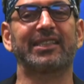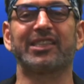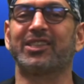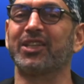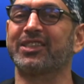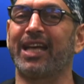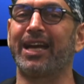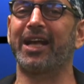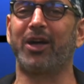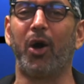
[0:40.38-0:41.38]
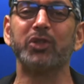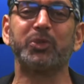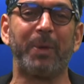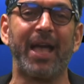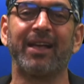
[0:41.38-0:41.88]
Thursday night Colts
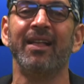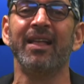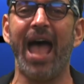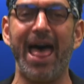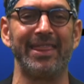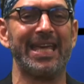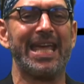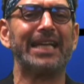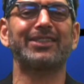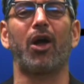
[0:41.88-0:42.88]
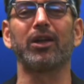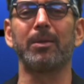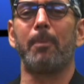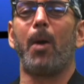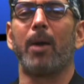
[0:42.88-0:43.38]
pick, and the East Harlem
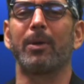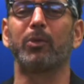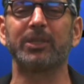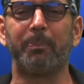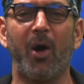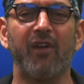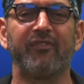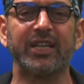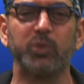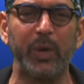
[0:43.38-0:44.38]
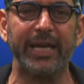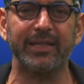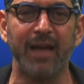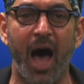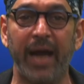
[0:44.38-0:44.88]
apartment was a perfect week
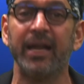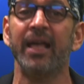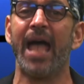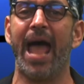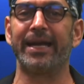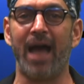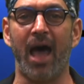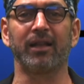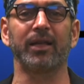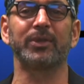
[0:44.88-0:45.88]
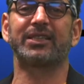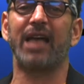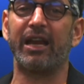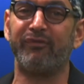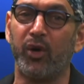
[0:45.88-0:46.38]
9. And not only was
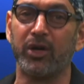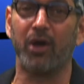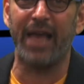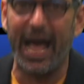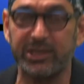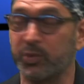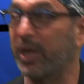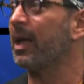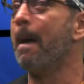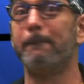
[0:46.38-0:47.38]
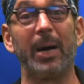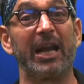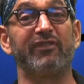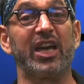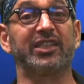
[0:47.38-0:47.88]
Daddy 4-0 last week, but
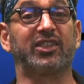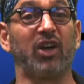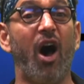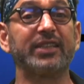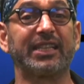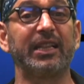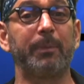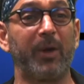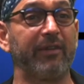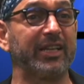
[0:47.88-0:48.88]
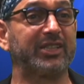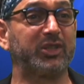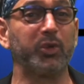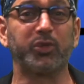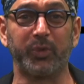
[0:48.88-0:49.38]
if you toss in the previous
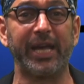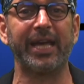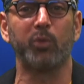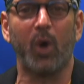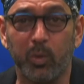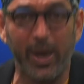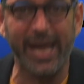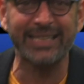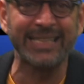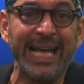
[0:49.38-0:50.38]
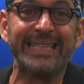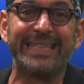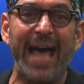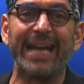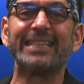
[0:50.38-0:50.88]
2 3-1 weeks,
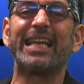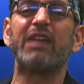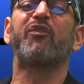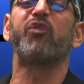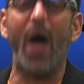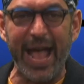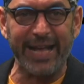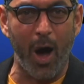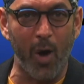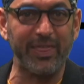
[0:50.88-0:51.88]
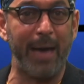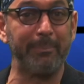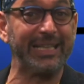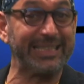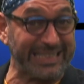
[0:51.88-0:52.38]
Daddy is en fuego. That
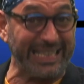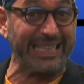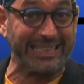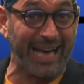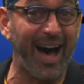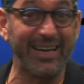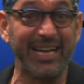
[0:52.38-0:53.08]
means is hot.